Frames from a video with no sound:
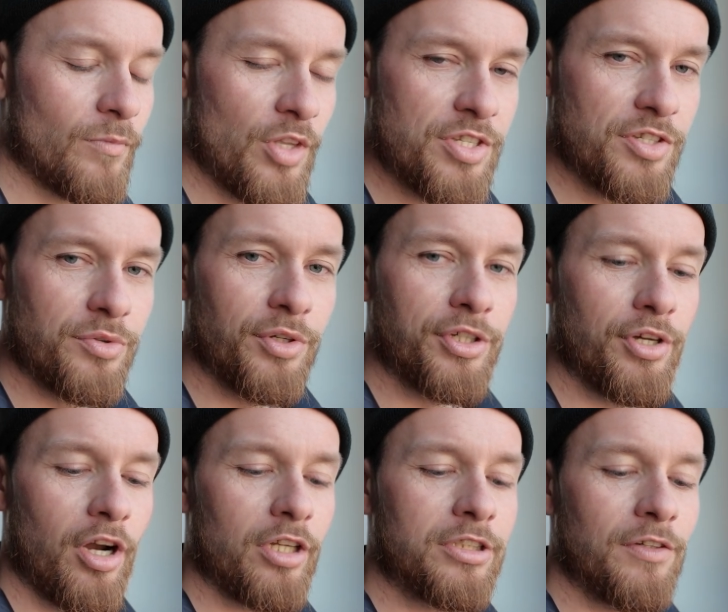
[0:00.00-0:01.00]
This is really
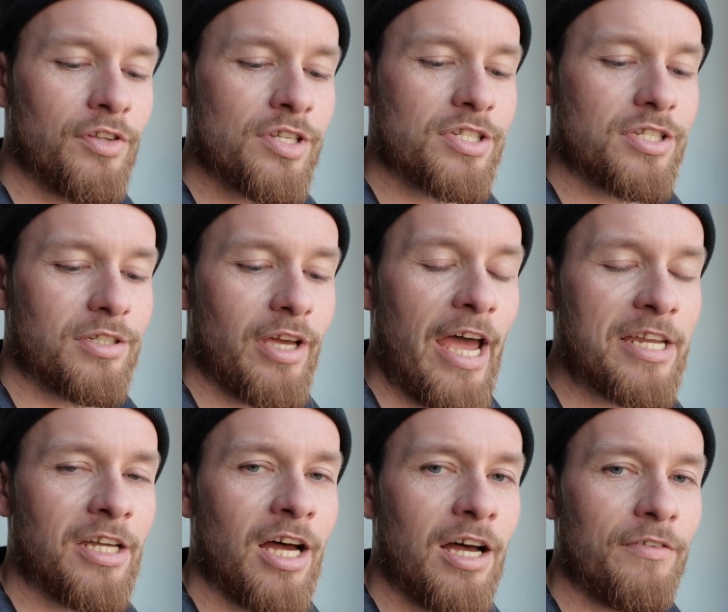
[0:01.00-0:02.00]
good. I'd give this
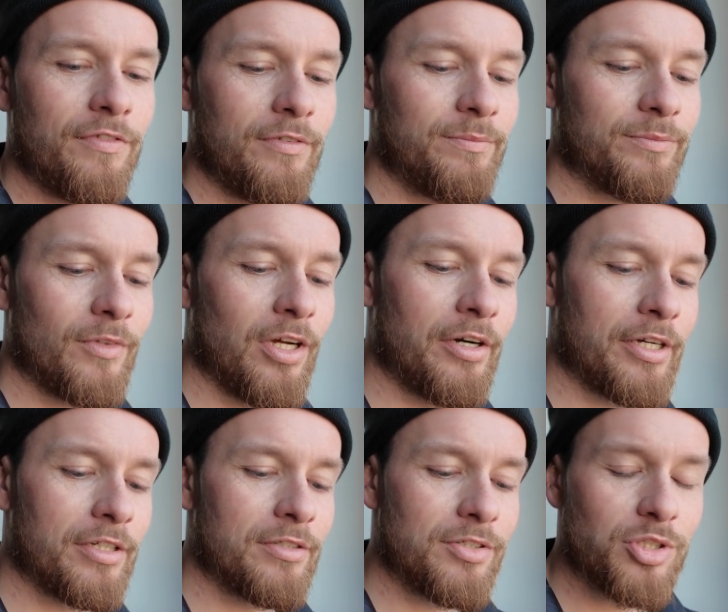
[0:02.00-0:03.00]
8.5, I
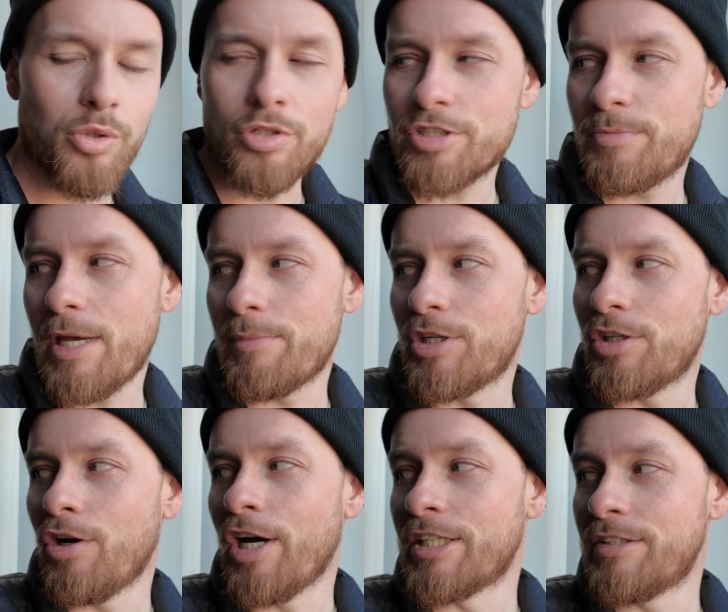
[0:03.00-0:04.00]
reckon. Sauce, maybe a
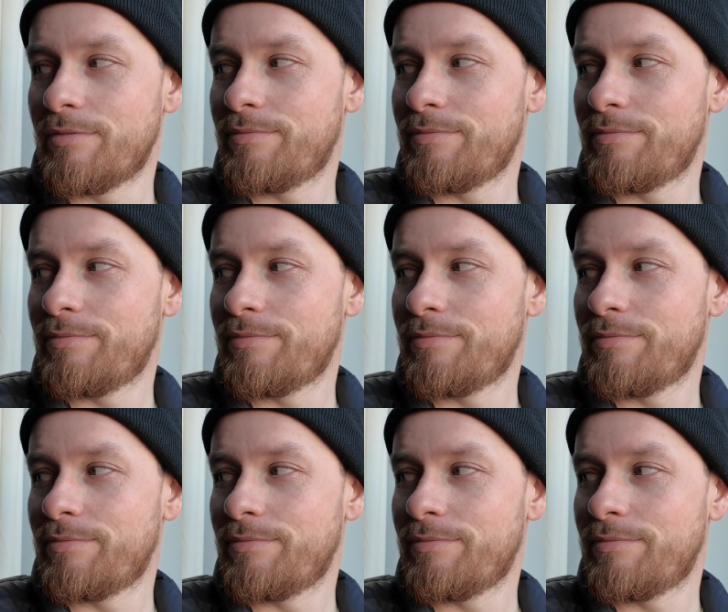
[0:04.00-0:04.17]
9.